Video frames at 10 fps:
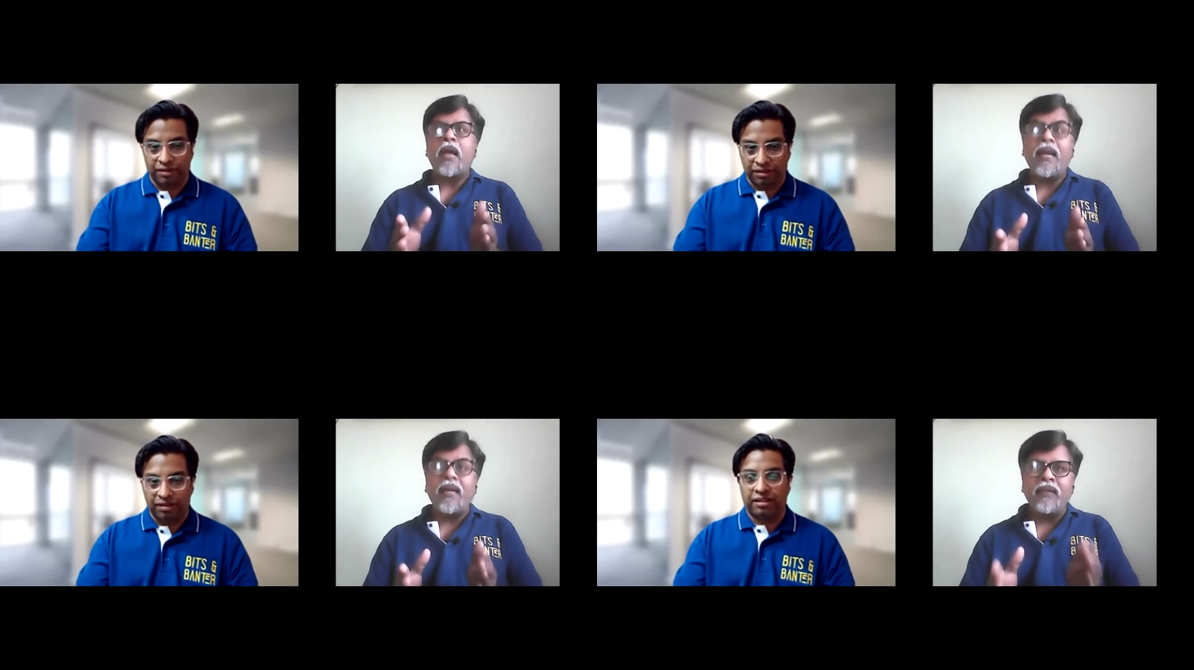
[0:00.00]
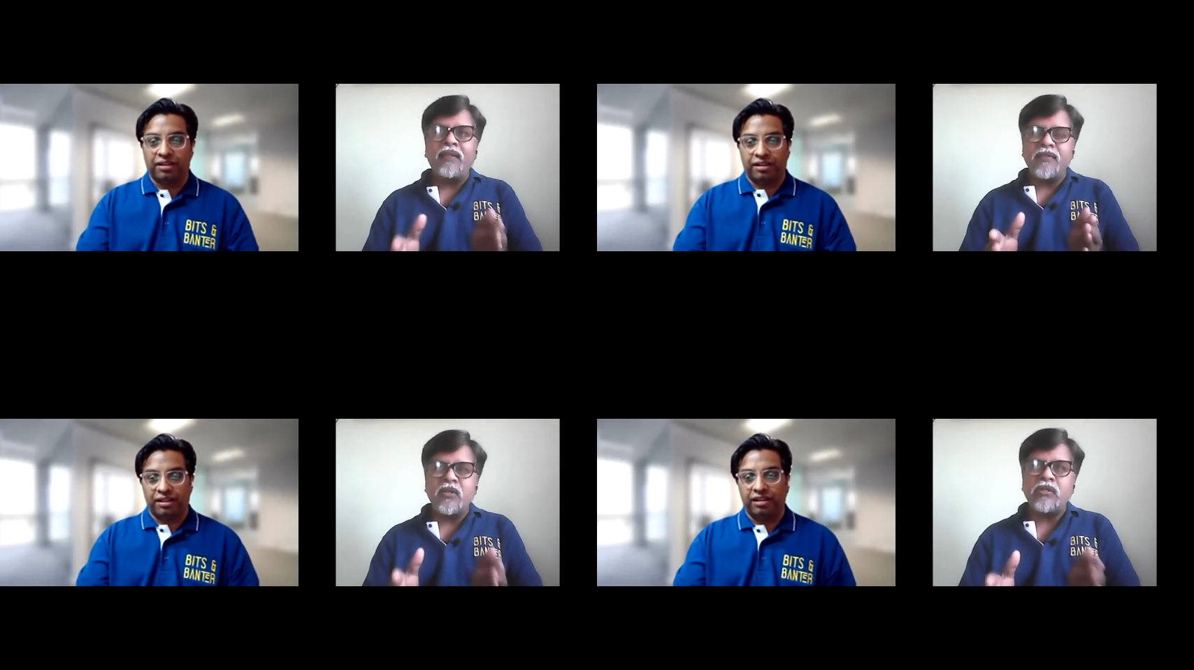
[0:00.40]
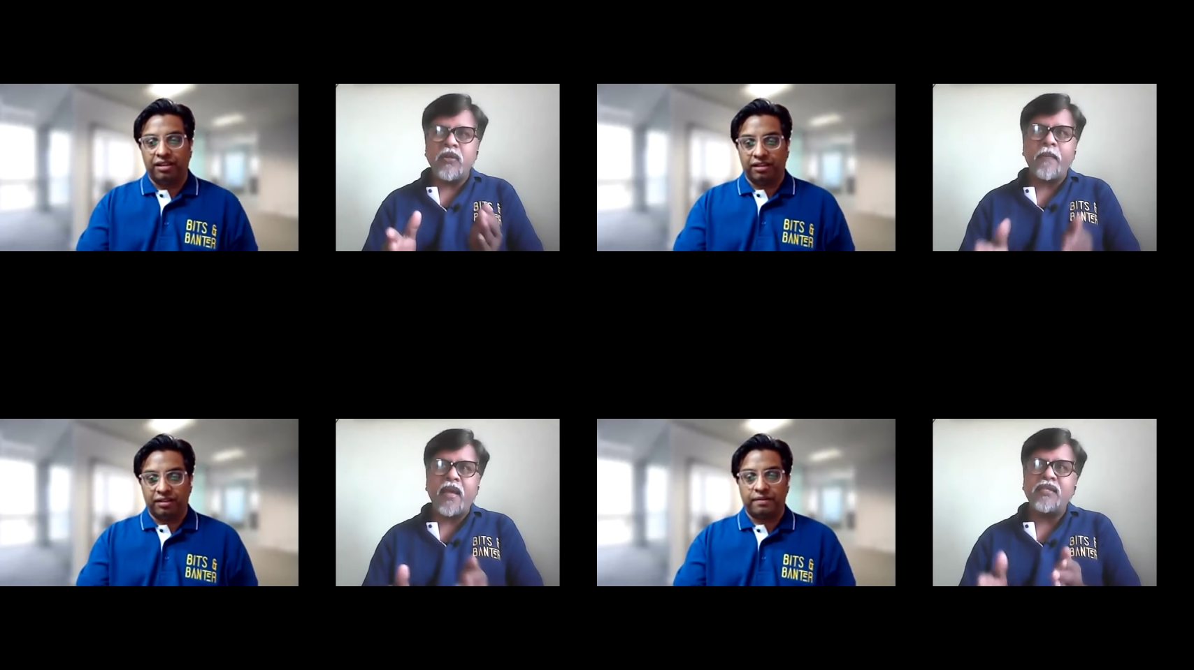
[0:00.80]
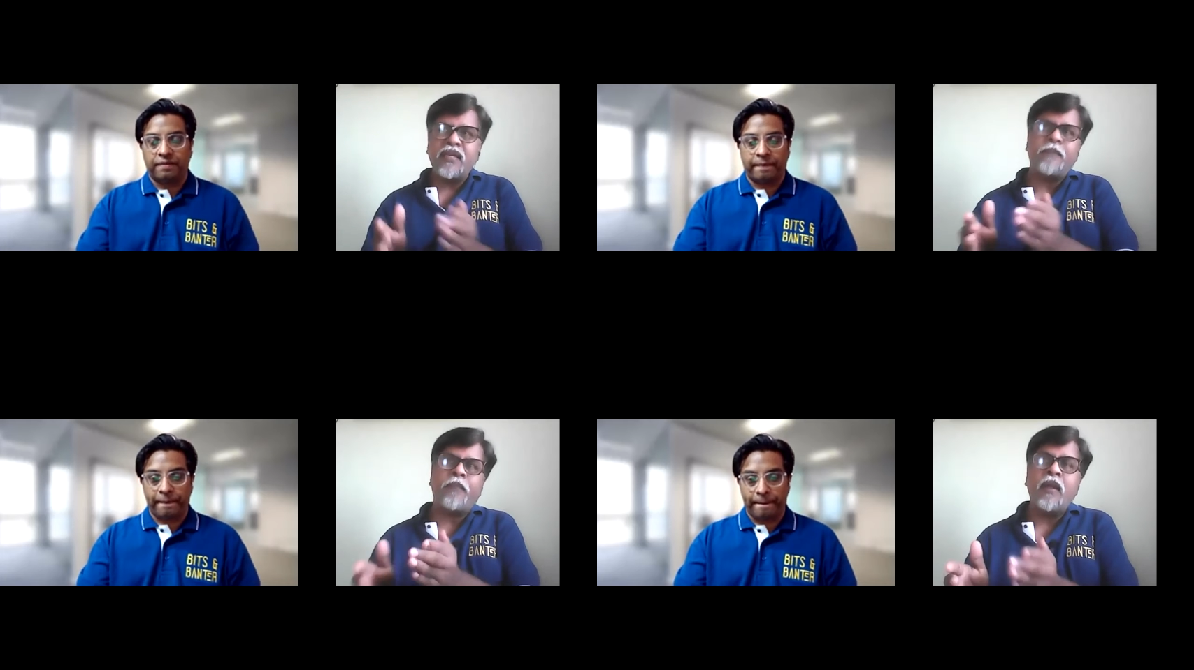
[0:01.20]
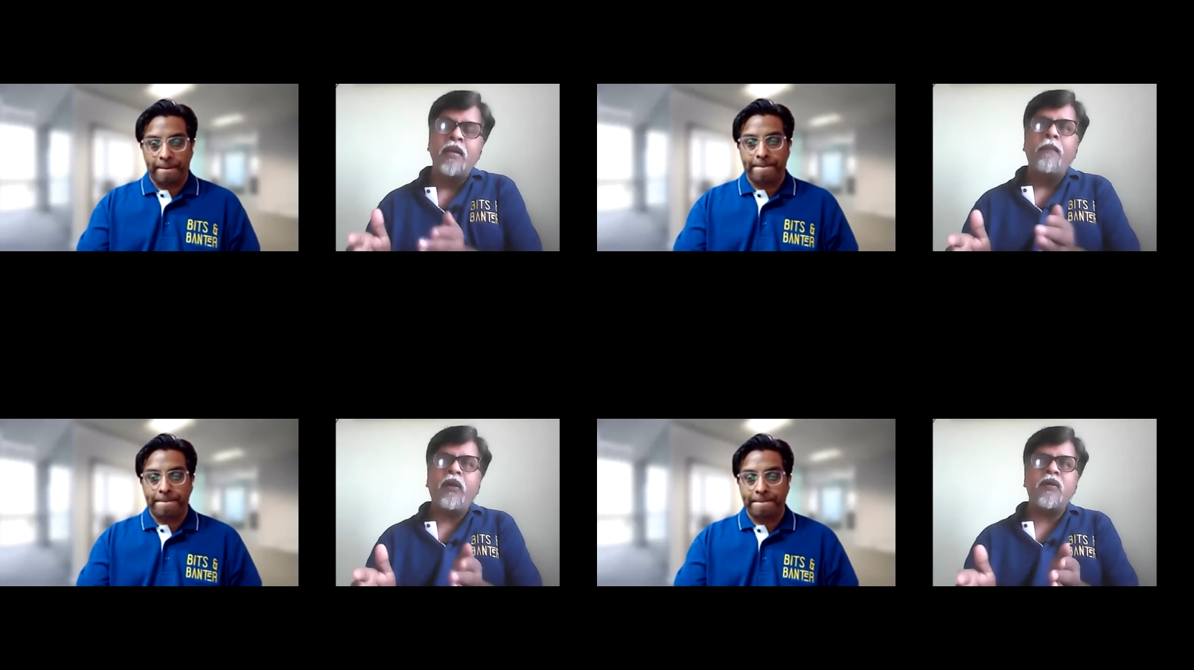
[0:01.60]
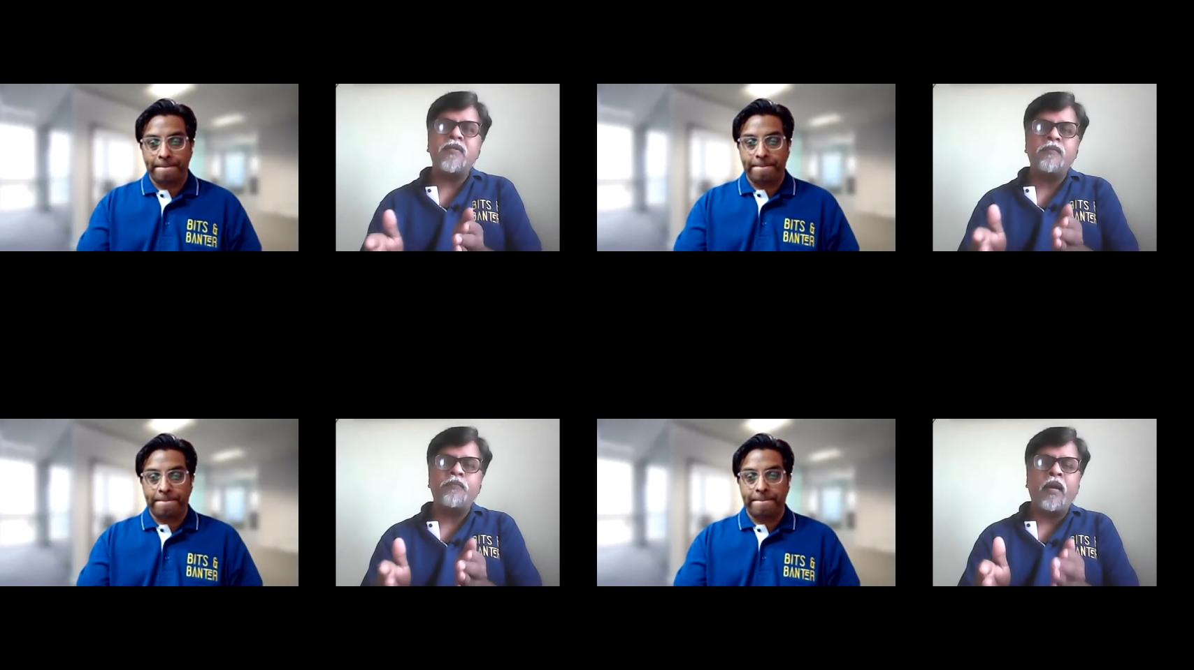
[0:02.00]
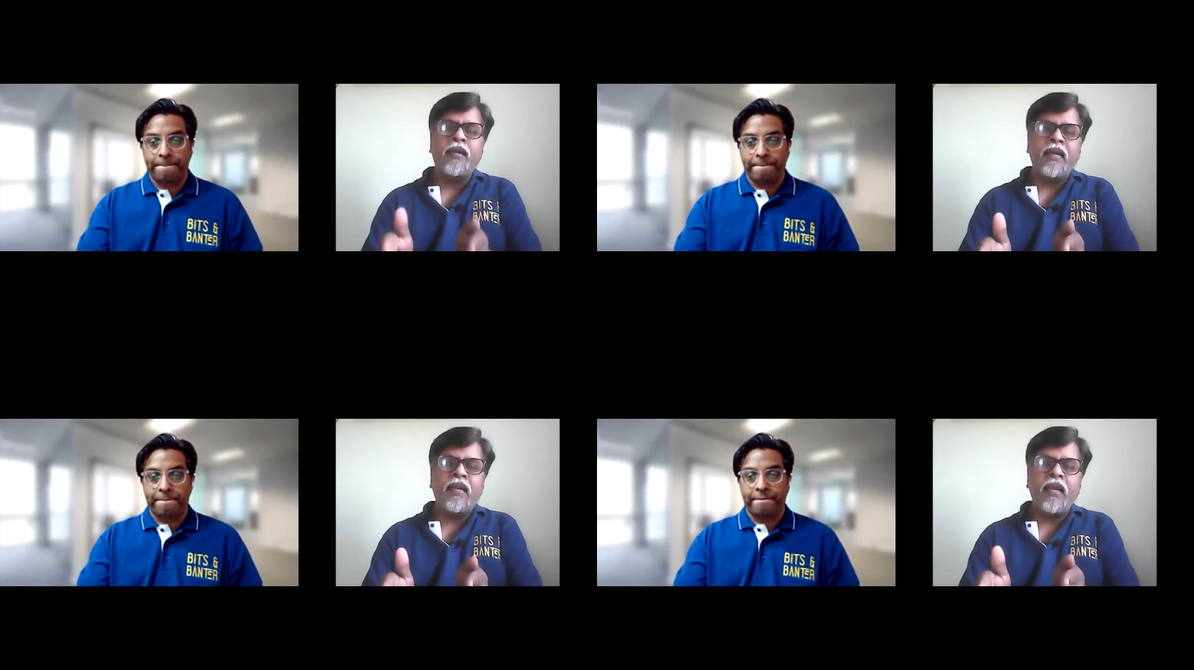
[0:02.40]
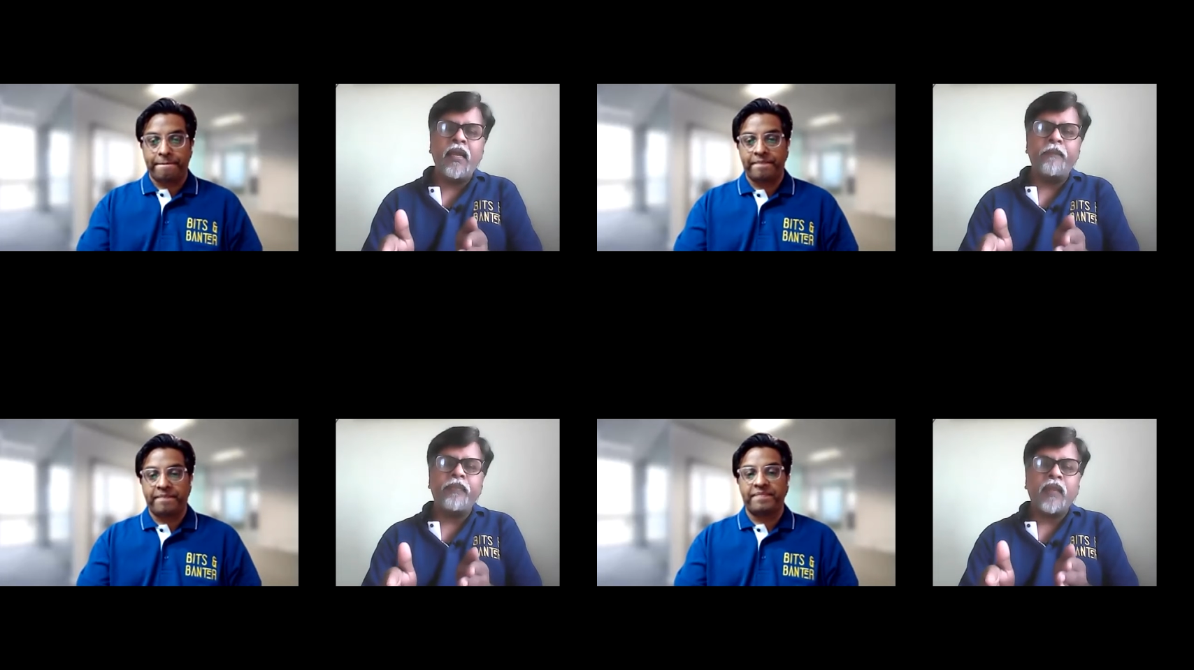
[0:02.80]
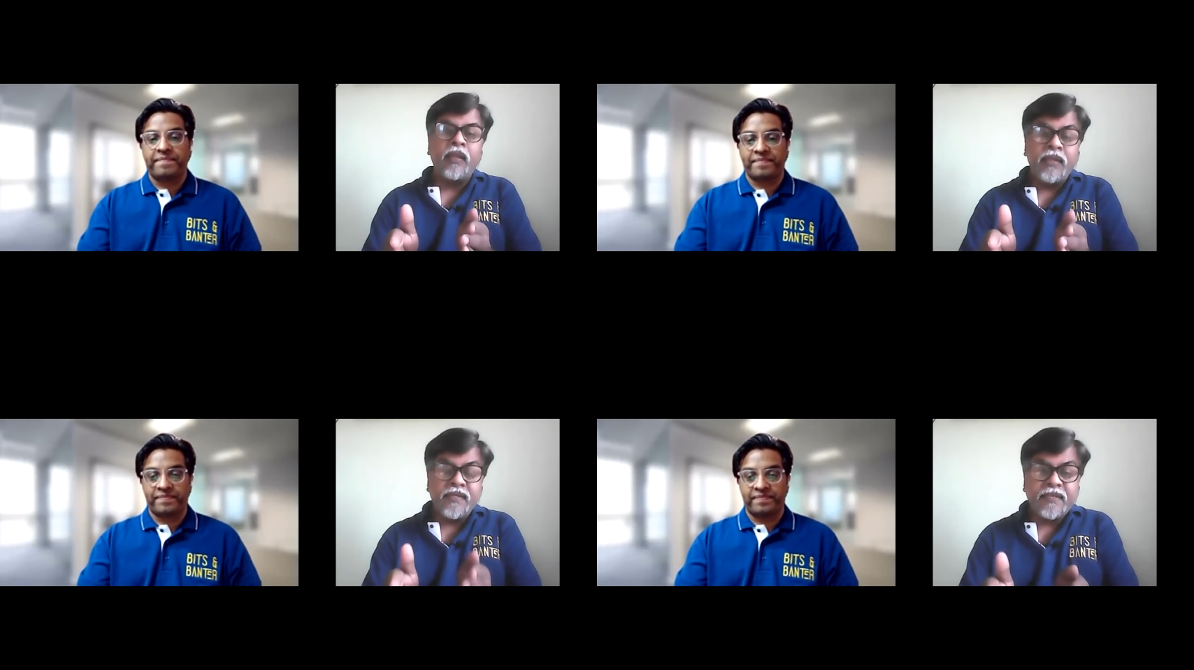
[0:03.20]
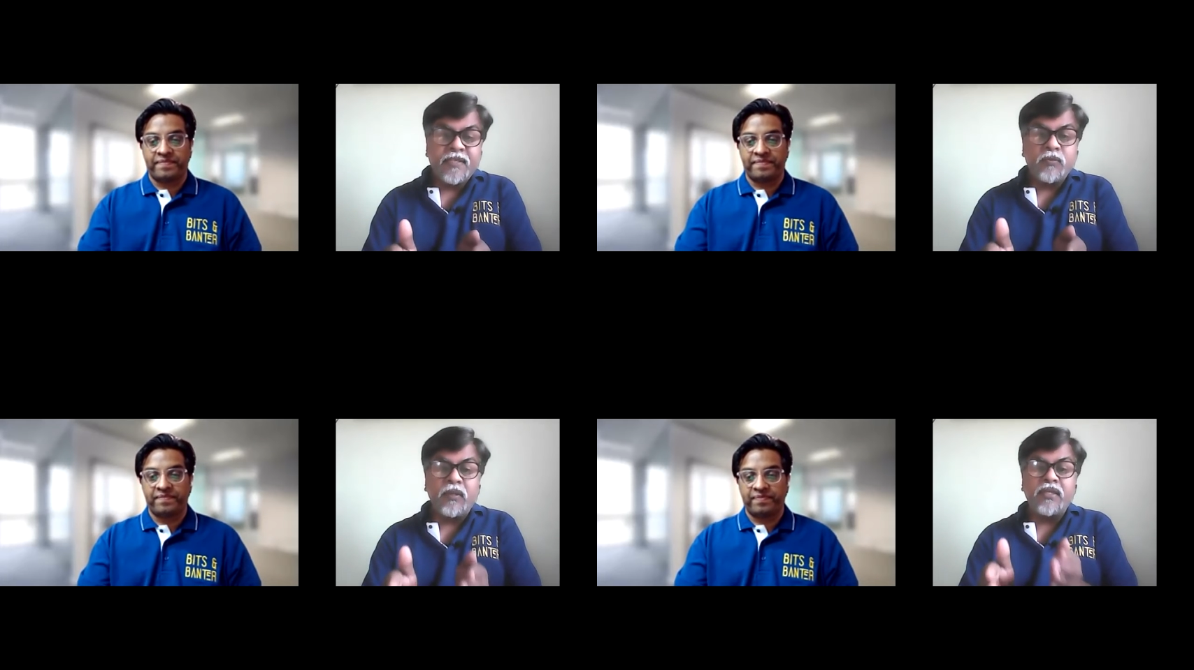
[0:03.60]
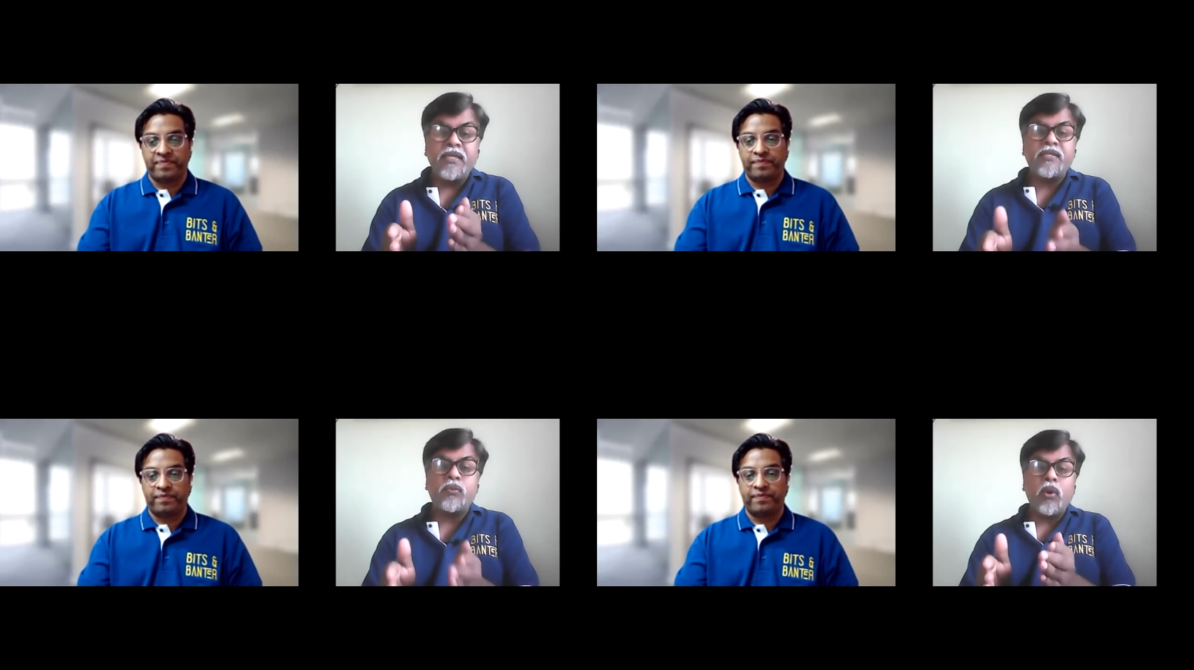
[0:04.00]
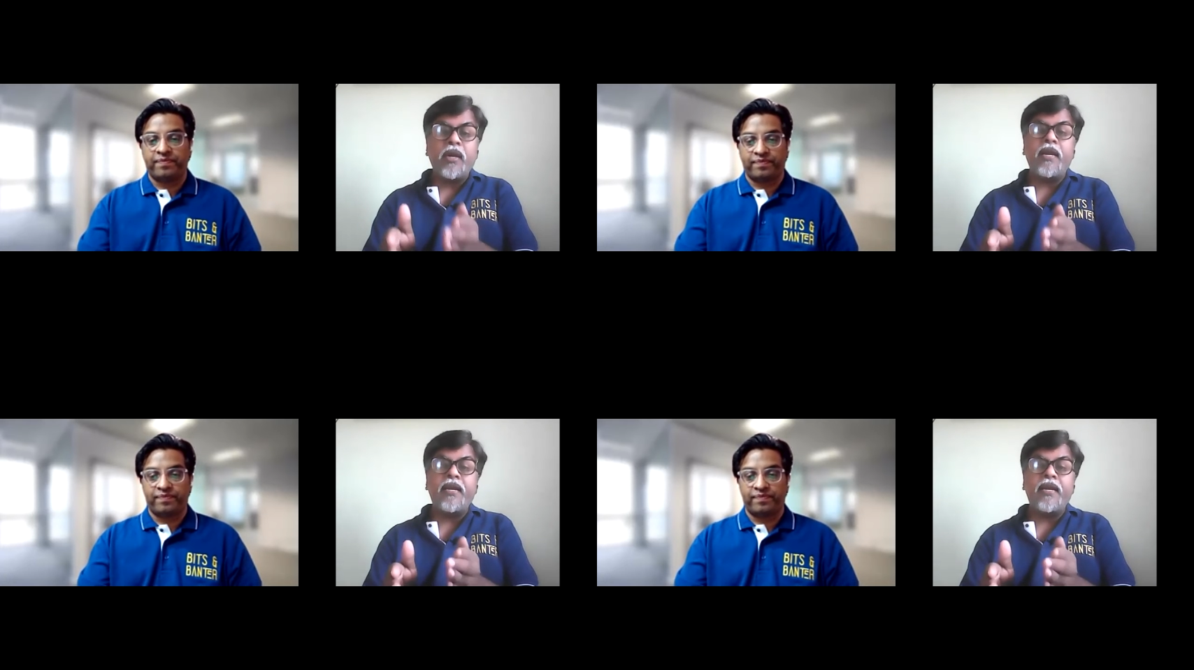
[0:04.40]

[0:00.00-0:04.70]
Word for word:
Speaker 1: And this is also a match that, because Delhi, they successfully chased one